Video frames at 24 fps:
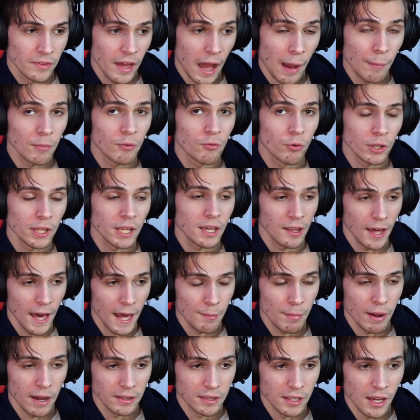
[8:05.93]
I'm really
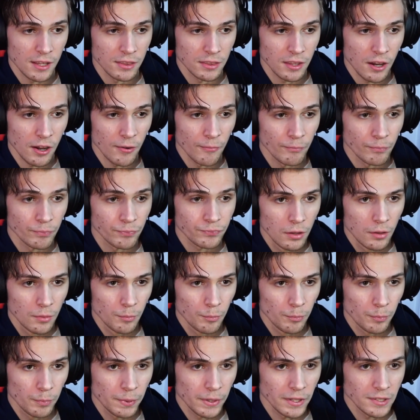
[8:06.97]
glad about that, though.
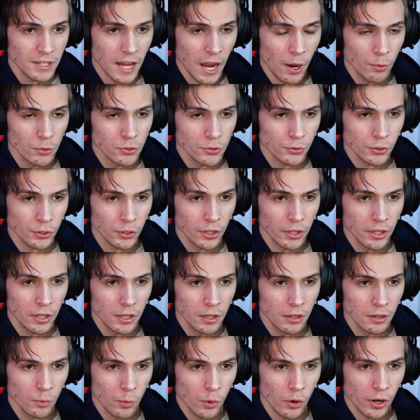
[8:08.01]
Because I was
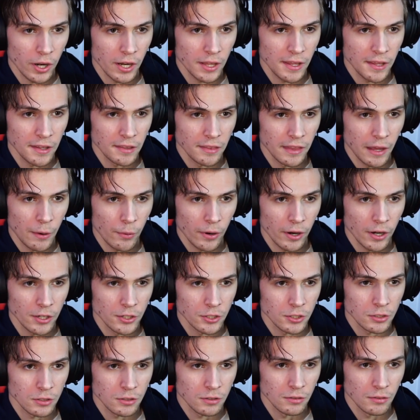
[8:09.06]
really worried that they were gonna
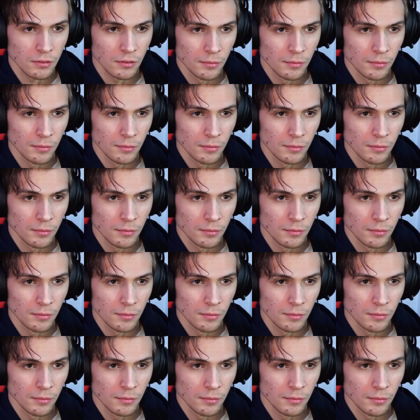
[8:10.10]
just...